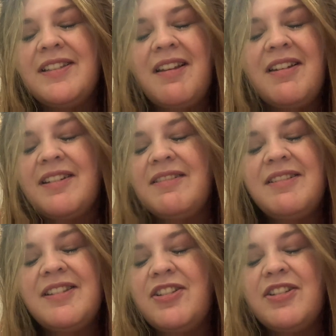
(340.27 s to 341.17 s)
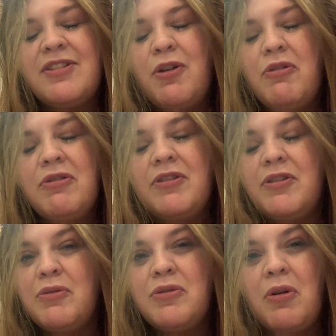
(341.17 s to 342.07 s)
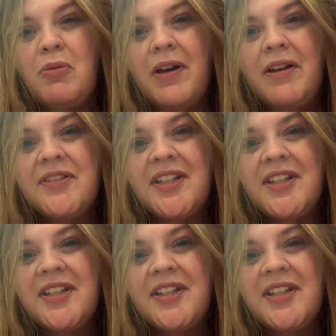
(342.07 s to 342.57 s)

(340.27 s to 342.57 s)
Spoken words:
Like, it's just not worth